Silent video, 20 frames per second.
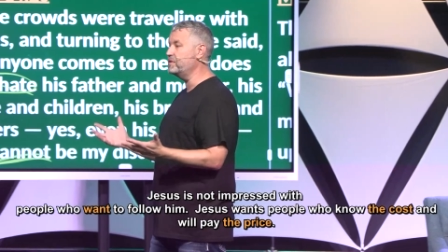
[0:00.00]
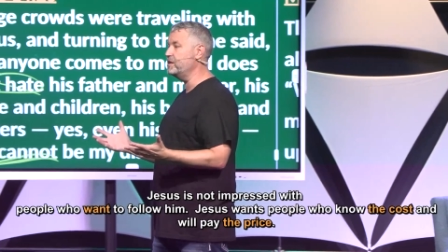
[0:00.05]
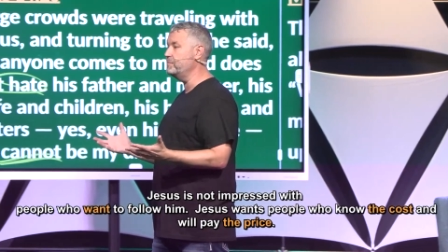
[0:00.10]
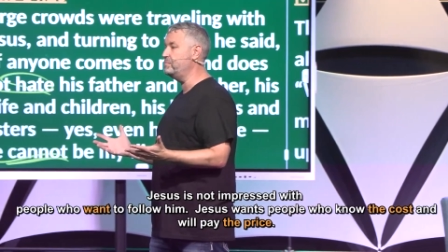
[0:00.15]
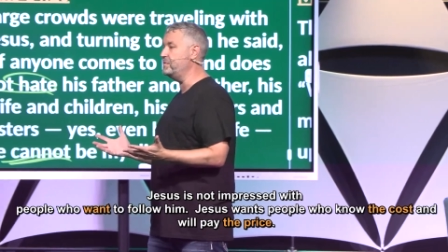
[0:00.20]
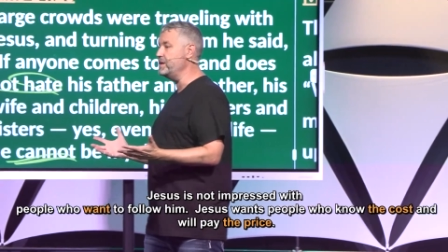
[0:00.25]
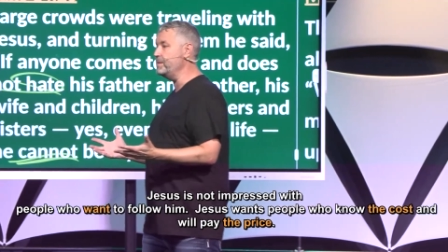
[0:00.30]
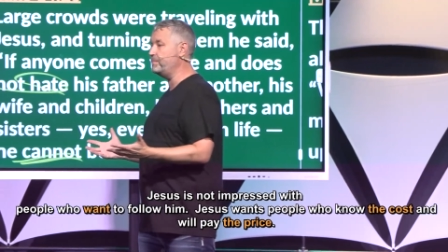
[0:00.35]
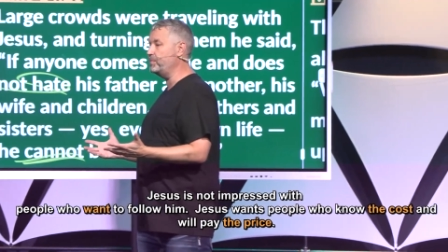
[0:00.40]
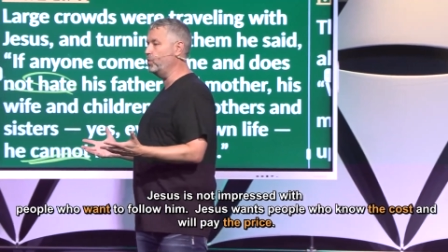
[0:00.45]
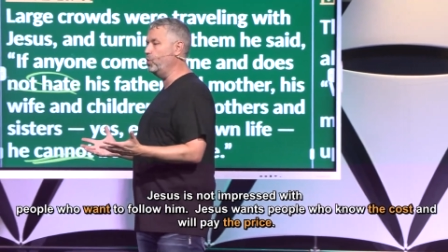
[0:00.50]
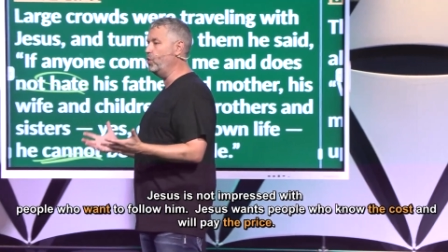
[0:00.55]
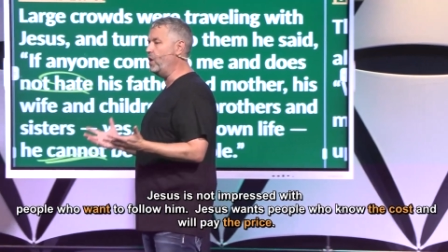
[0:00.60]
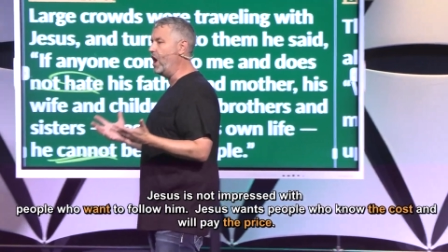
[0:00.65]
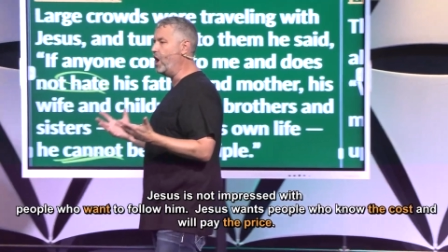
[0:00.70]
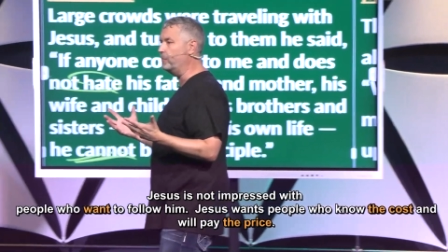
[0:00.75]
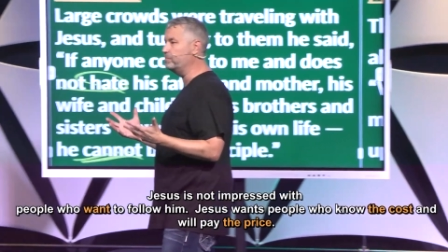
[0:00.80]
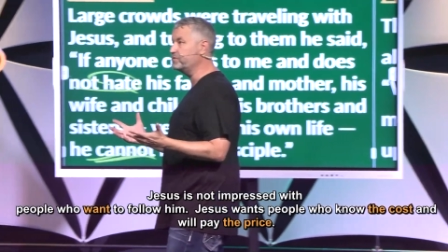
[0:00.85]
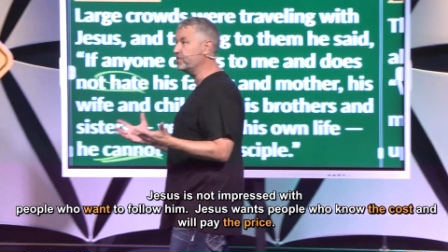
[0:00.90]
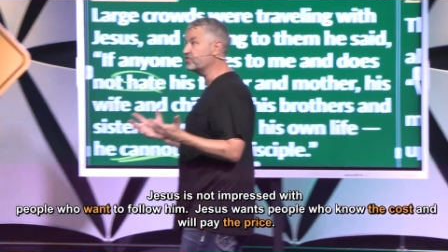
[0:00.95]
many people who
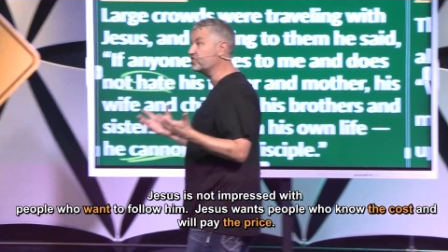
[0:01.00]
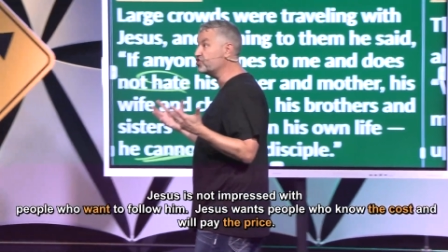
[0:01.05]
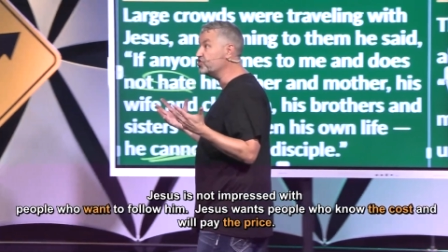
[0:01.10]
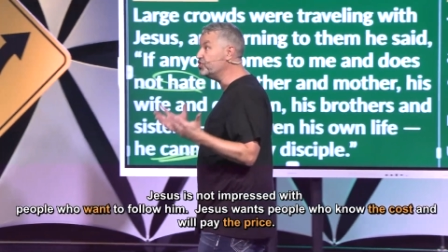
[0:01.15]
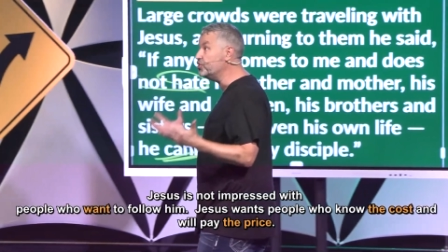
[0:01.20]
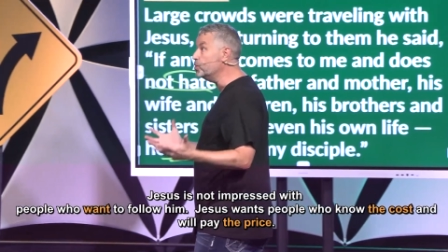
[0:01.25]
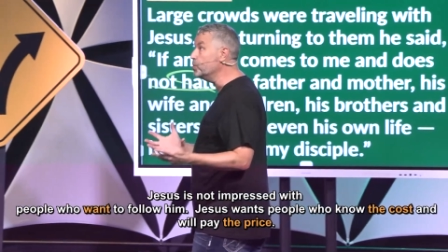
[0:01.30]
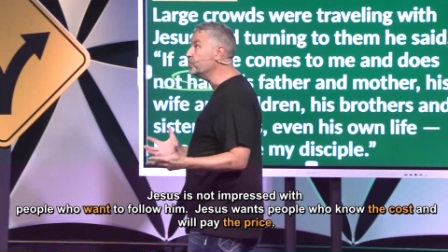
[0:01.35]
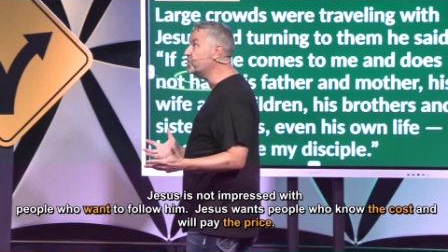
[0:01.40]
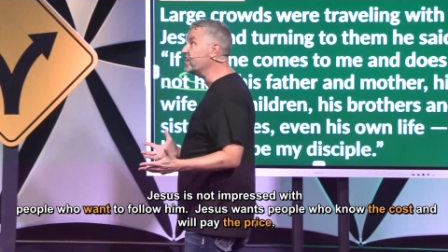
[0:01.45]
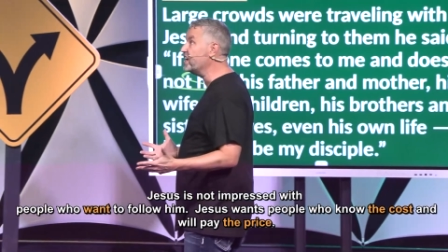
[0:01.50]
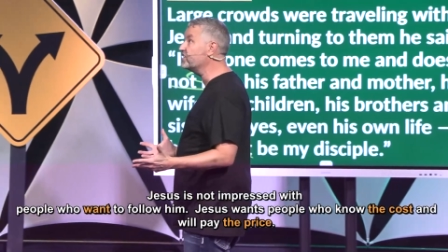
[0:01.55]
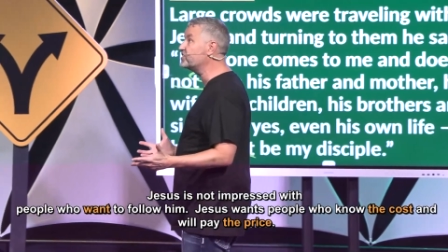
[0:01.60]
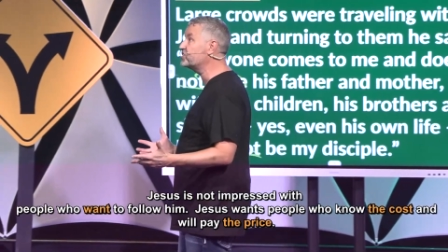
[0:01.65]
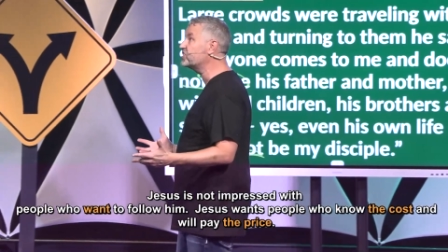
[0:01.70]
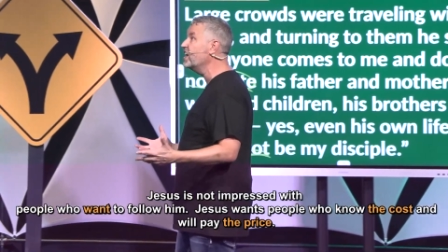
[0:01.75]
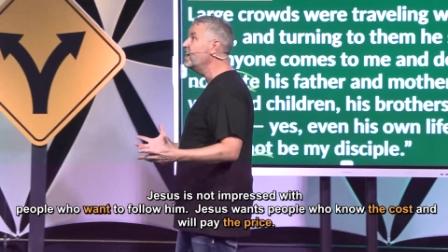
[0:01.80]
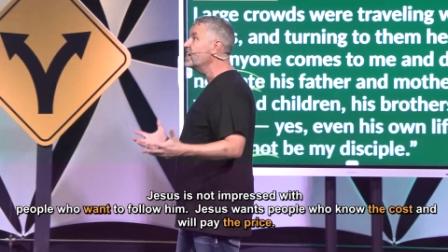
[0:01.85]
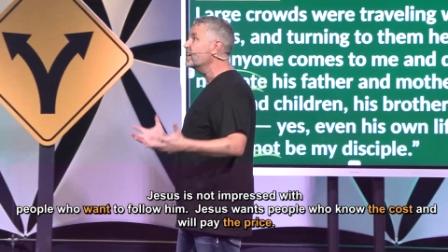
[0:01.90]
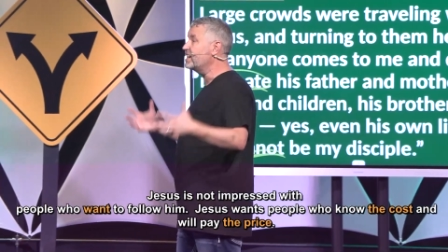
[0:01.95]
helped us do
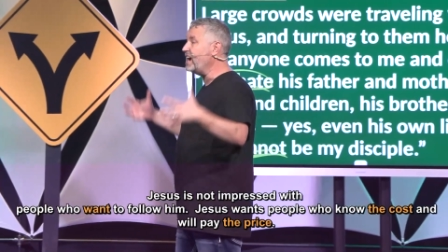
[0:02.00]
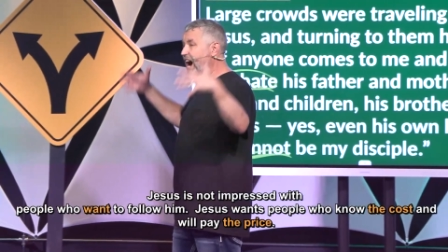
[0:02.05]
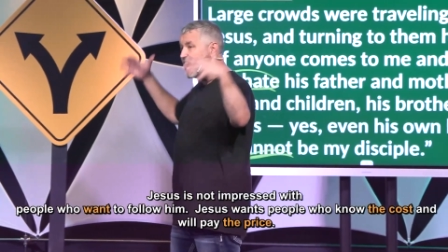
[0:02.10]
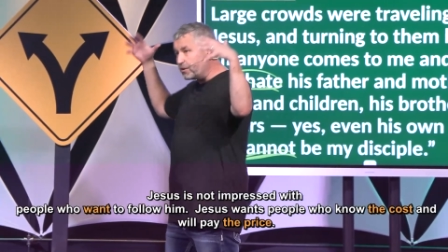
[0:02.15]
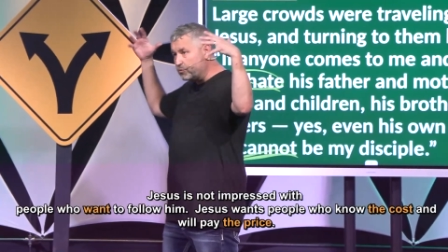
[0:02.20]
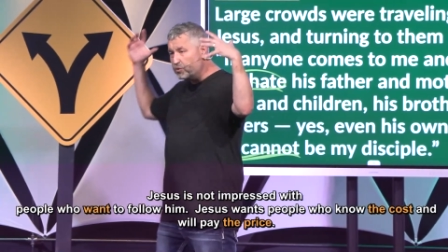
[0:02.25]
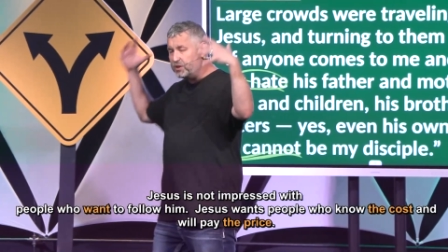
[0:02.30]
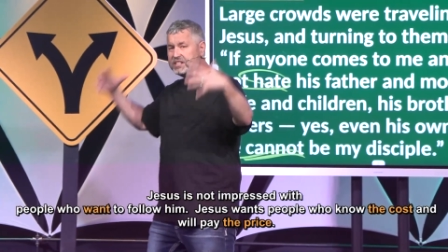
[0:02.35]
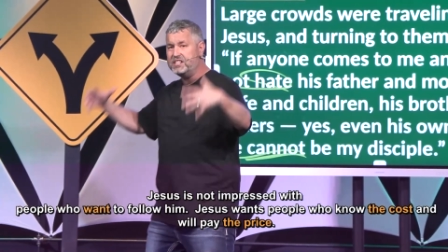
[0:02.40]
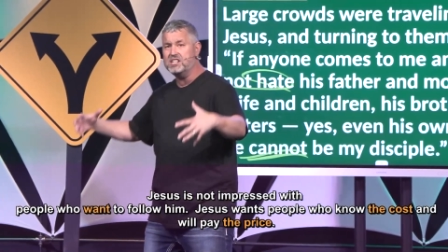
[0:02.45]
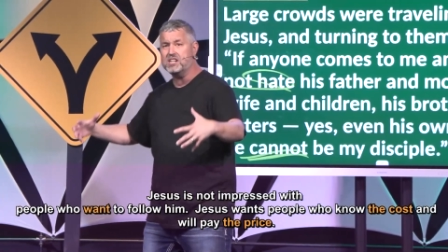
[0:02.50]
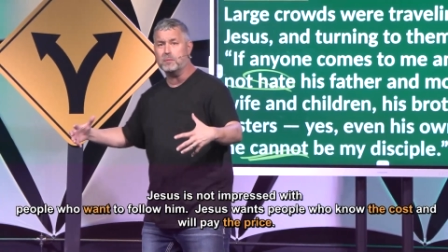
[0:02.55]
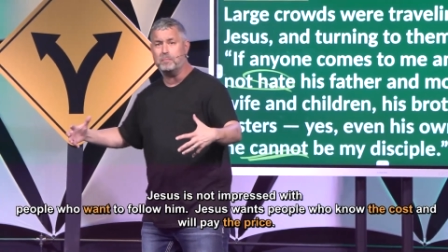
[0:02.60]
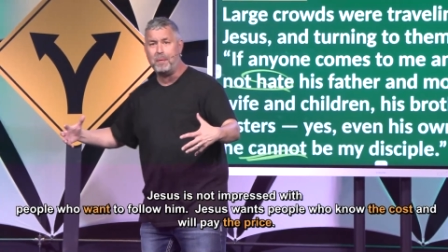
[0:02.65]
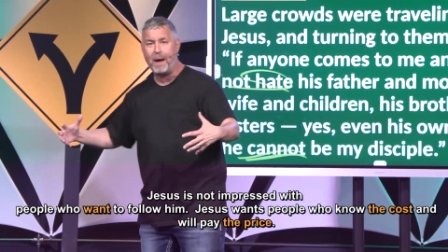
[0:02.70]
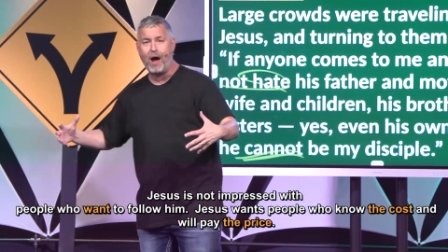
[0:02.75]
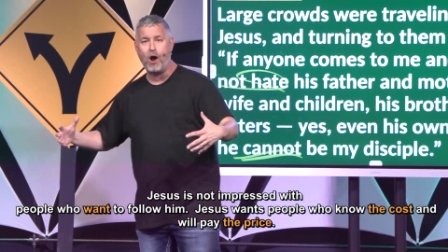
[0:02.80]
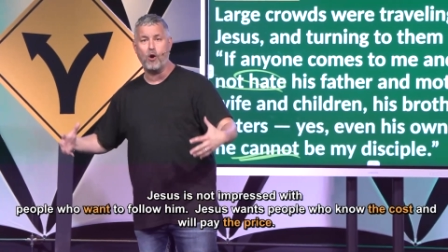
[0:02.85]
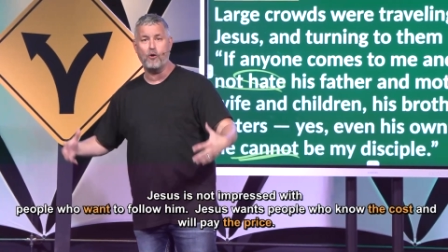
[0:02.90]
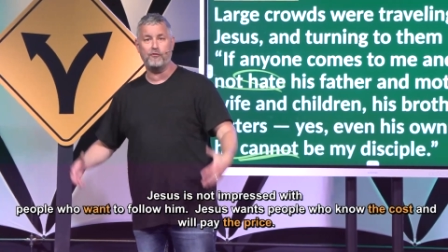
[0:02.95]
this. God really did a
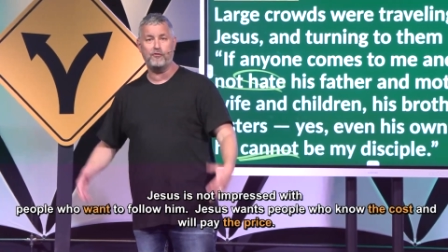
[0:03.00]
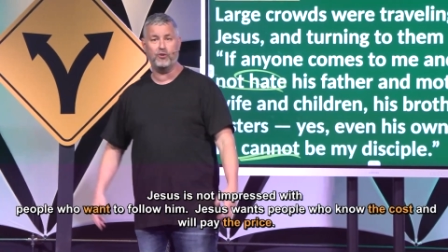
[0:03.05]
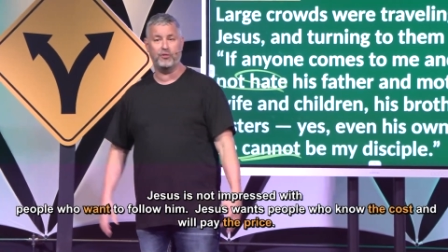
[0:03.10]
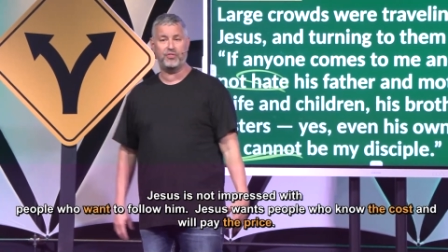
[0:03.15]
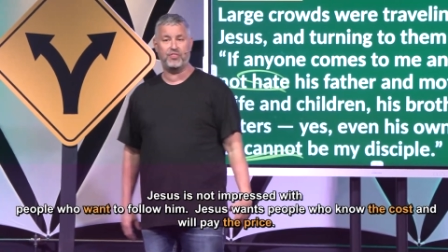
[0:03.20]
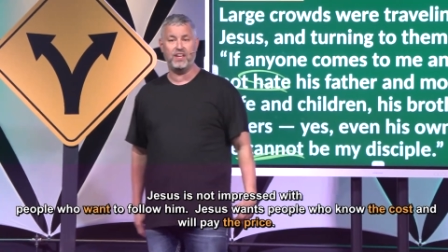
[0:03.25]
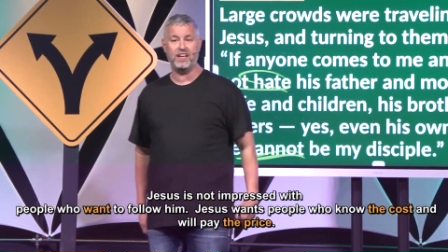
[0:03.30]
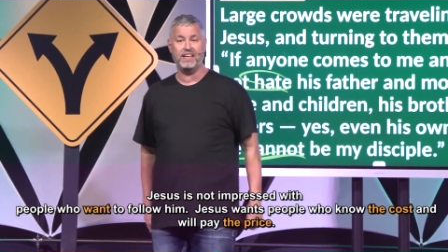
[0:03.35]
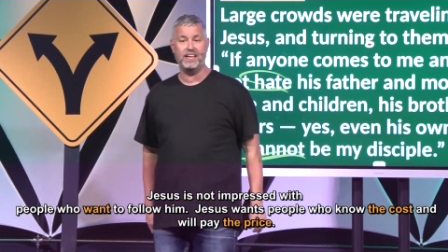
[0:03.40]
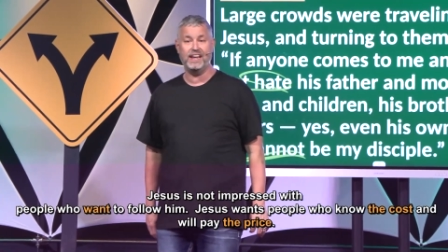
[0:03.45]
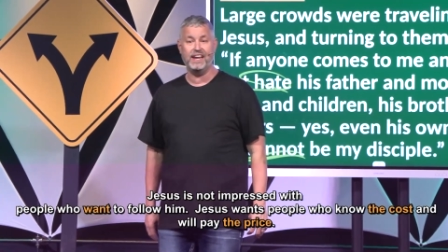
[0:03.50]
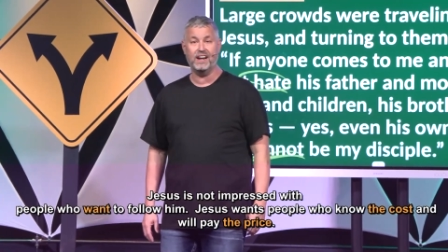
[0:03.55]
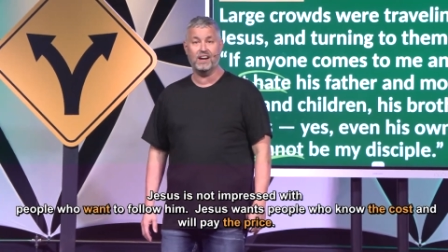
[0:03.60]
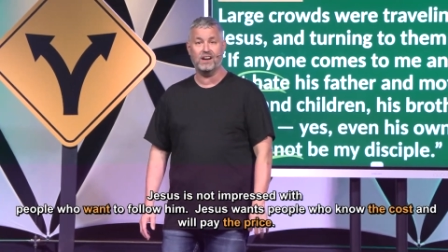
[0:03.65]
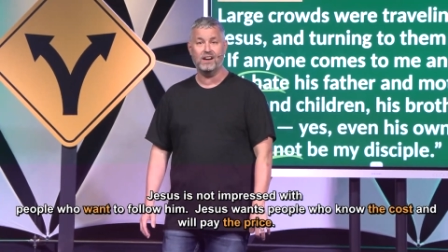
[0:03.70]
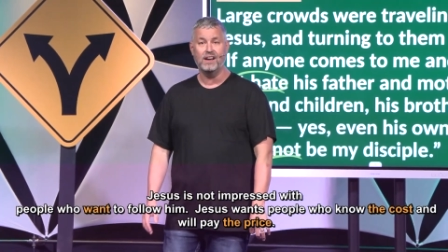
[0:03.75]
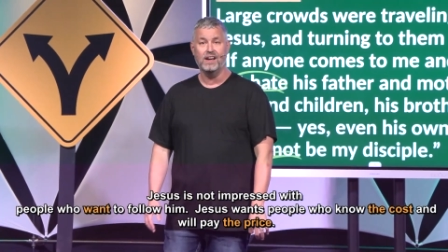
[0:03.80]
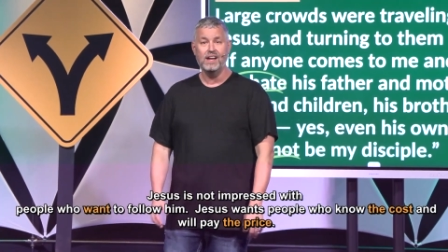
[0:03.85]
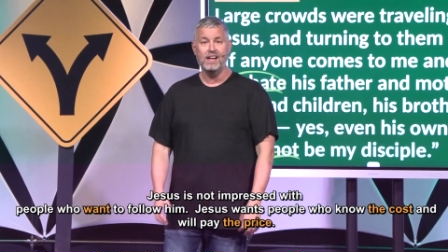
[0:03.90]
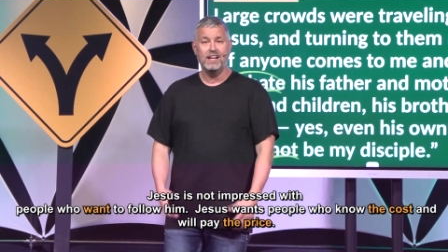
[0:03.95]
powerful thing
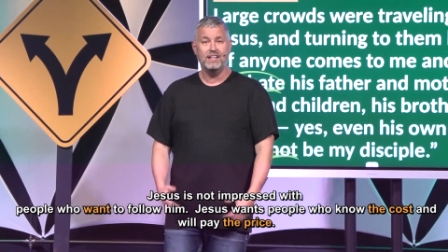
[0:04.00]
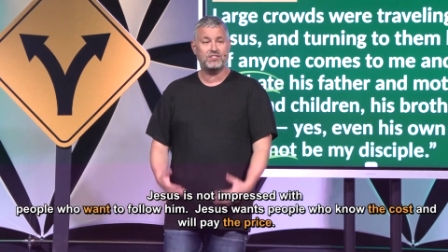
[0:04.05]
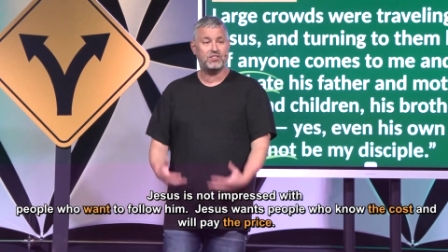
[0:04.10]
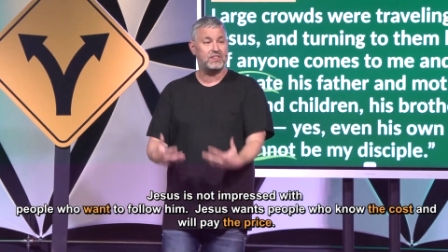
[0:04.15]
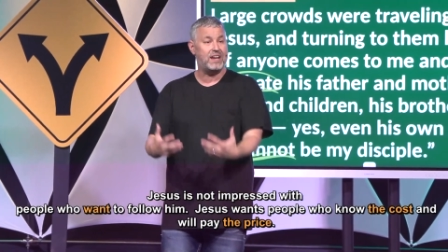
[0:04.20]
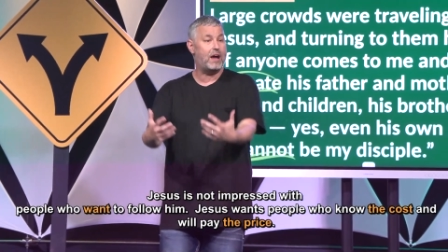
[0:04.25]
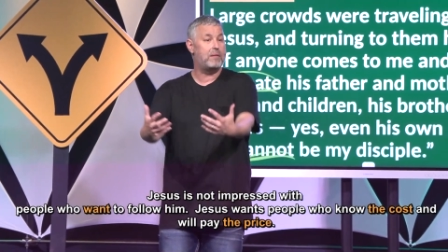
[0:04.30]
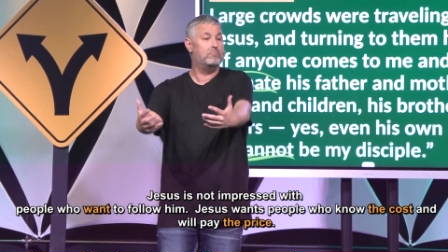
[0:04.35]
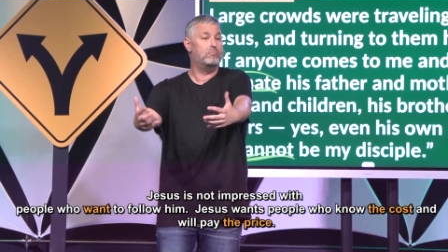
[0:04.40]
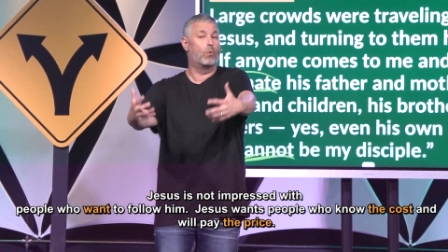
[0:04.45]
here. And so now